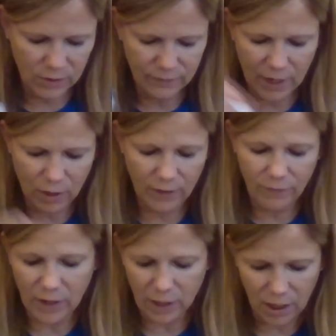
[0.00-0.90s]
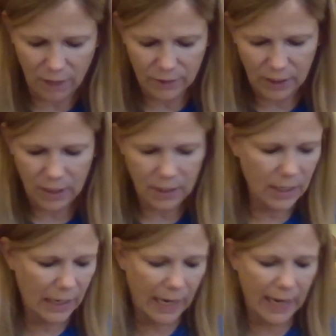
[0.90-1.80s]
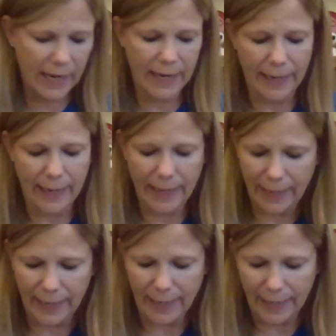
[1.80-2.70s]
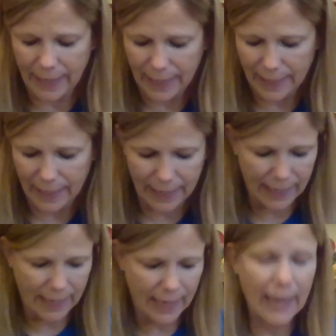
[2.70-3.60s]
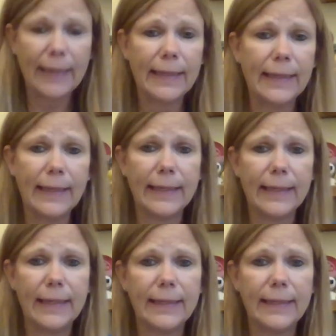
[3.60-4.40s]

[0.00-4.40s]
very, very lovely. And I didn't,